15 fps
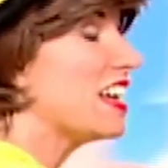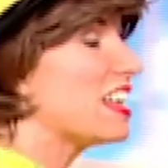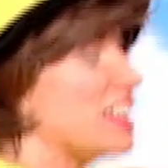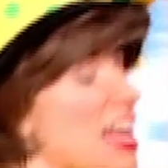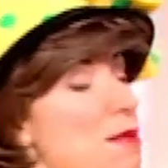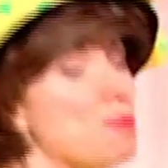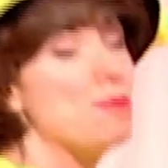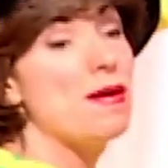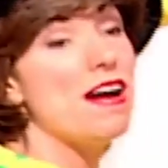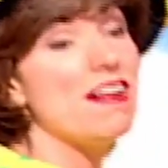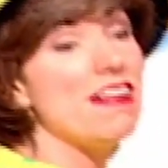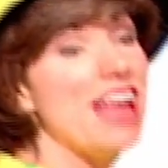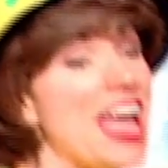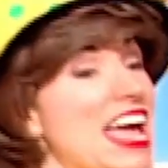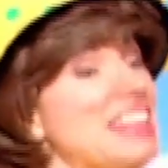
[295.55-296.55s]
Clap your
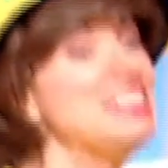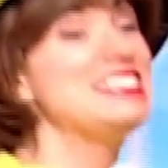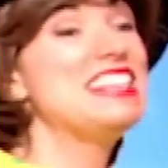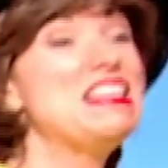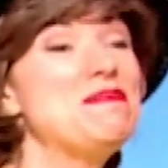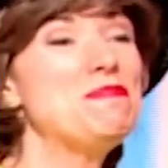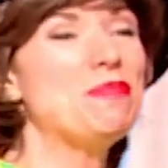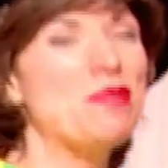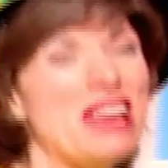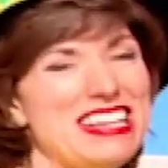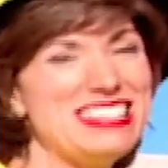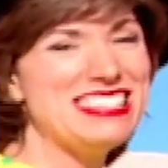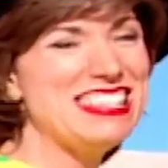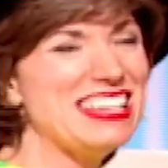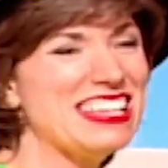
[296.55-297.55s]
hands and praise
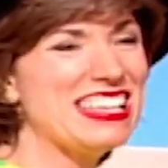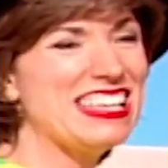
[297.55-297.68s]
the